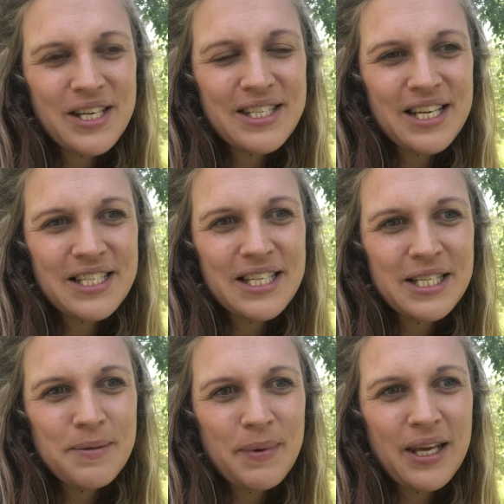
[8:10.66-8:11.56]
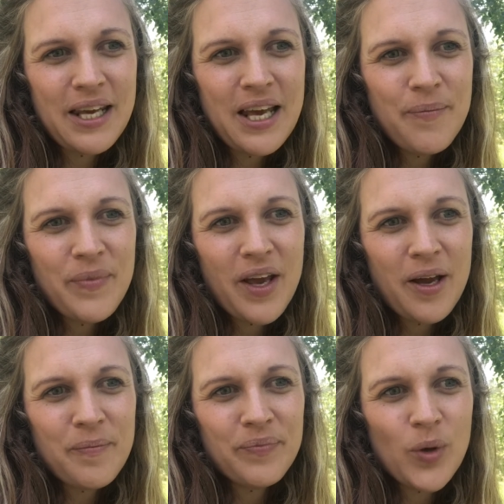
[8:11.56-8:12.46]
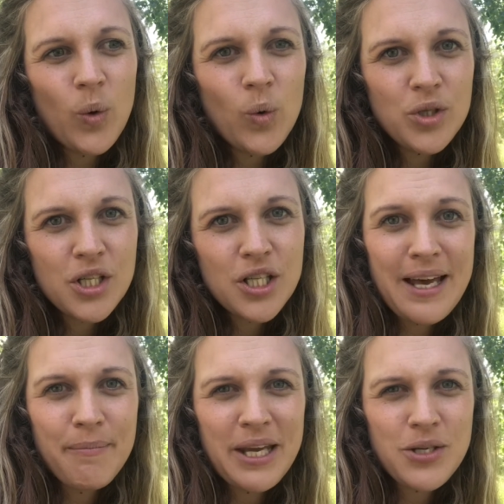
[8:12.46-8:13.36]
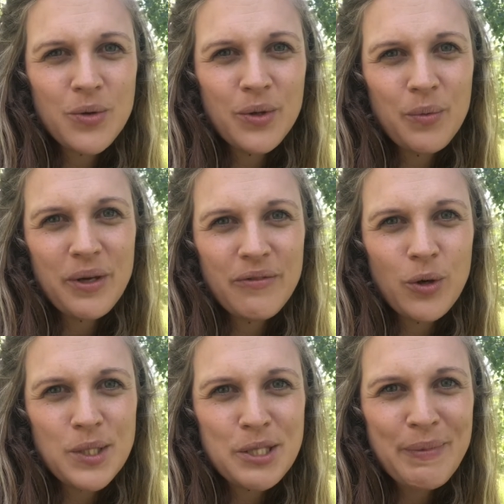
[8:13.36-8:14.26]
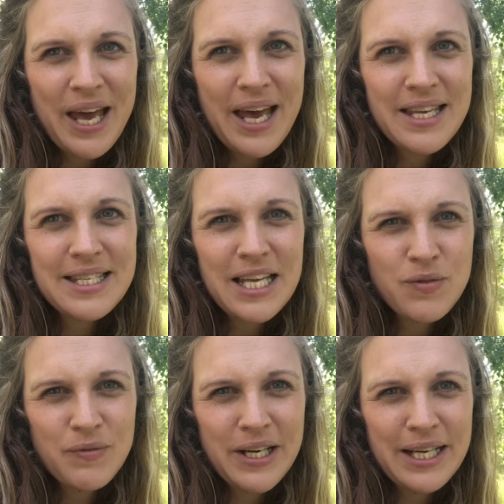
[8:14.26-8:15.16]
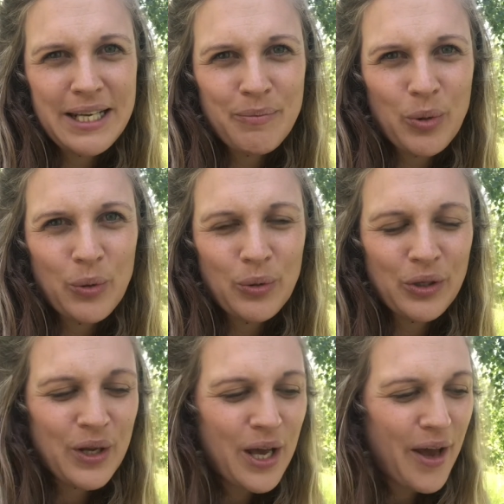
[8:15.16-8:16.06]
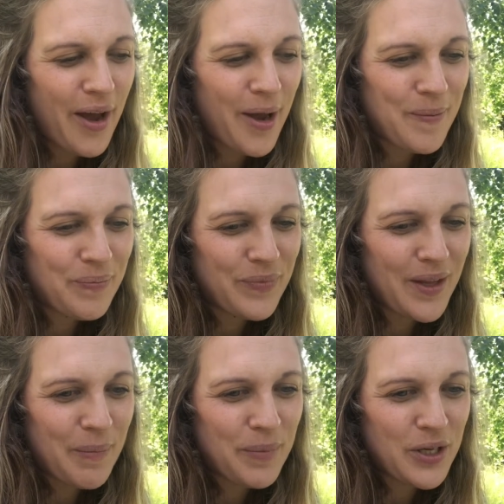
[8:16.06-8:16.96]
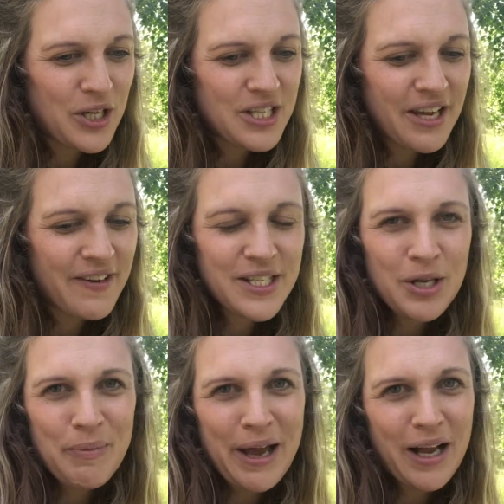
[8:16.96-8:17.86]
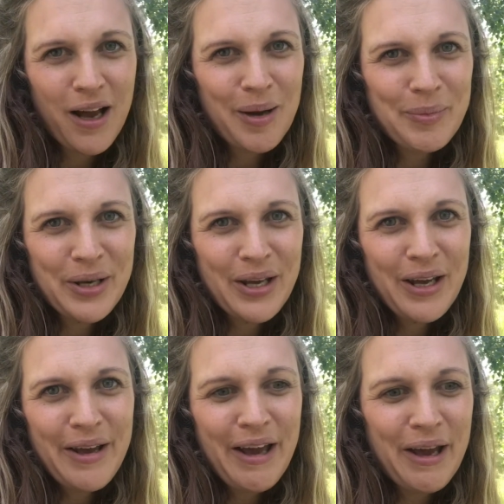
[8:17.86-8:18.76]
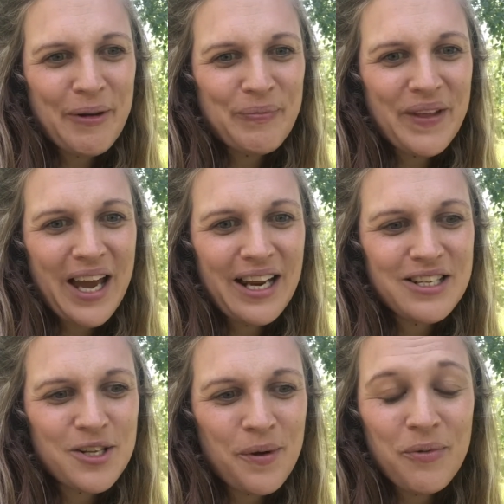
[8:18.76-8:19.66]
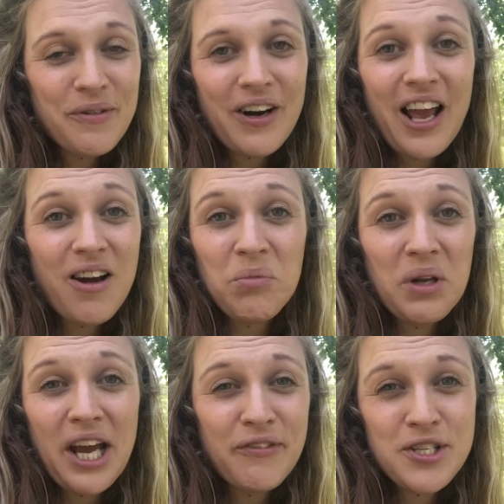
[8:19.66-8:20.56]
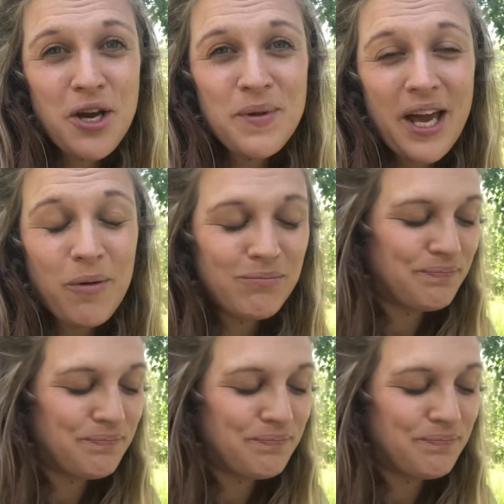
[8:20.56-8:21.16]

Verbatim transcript: things need to be ordered, make sure that we've got spares. That's really important, because there is no backup, and so if we run out we have to go without.